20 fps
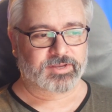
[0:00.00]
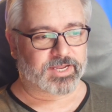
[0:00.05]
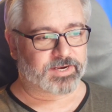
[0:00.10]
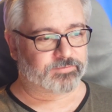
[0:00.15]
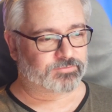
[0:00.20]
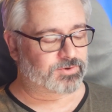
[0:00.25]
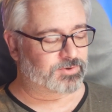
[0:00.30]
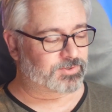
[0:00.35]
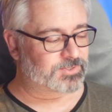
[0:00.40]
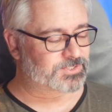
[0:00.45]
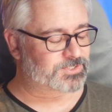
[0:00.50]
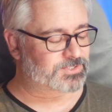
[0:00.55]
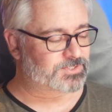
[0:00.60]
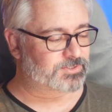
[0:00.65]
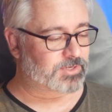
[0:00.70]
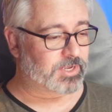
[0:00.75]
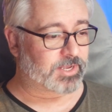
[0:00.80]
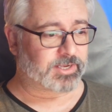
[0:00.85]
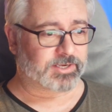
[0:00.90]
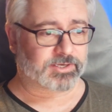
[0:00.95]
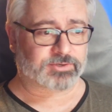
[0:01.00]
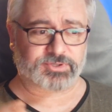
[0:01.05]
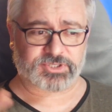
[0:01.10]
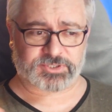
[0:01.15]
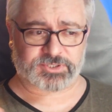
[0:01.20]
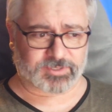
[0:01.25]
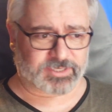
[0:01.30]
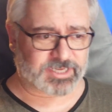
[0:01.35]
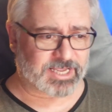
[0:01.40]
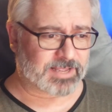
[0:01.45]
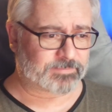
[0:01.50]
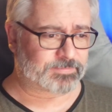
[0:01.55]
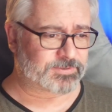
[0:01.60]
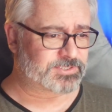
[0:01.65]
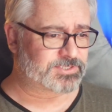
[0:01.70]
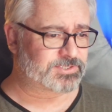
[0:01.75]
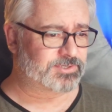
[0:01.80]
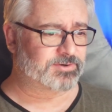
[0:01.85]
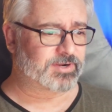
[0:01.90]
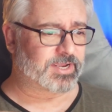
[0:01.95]
And of course, Charisma
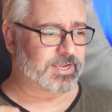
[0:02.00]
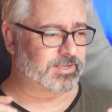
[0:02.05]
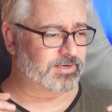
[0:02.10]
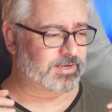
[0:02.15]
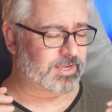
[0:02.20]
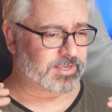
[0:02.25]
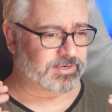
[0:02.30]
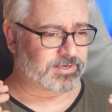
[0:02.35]
Carpenter and